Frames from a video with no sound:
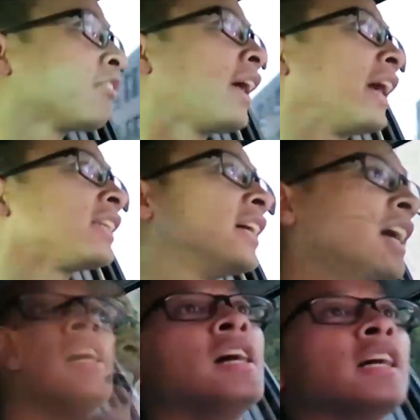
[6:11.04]
flaked.
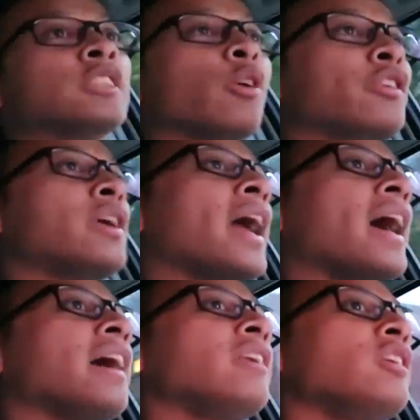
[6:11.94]
So if you
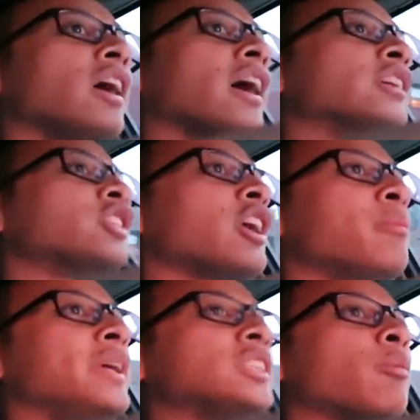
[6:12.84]
can, uh, try to
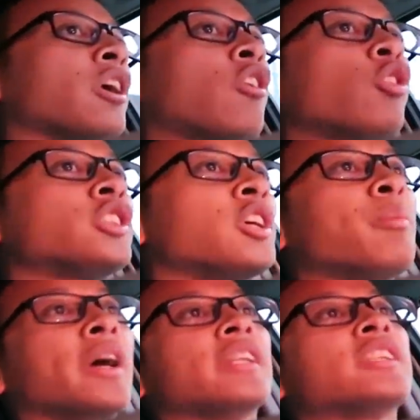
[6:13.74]
meet somewhere closer,
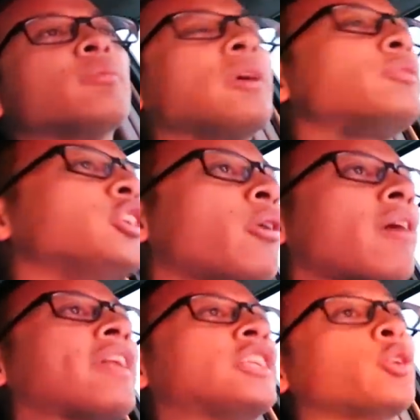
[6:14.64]
but sometimes you don't
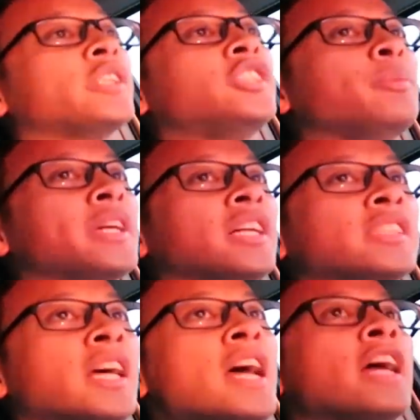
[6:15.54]
have that choice to,
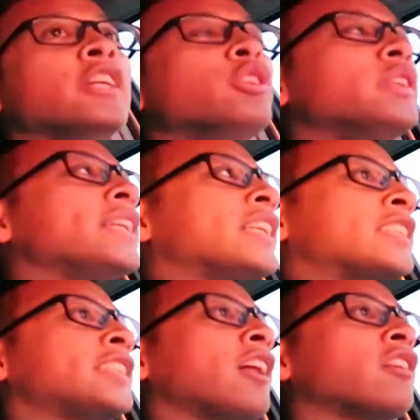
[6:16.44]
because usually the
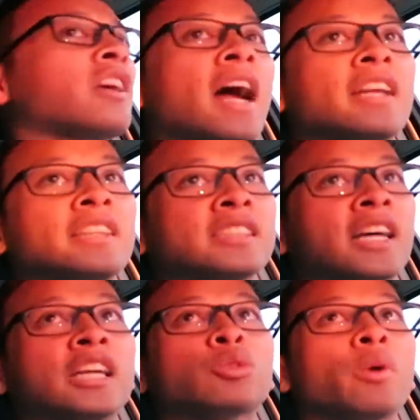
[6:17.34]
seller kind of
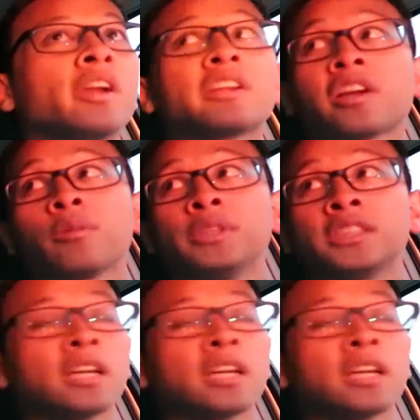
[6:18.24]
decides where they're gonna be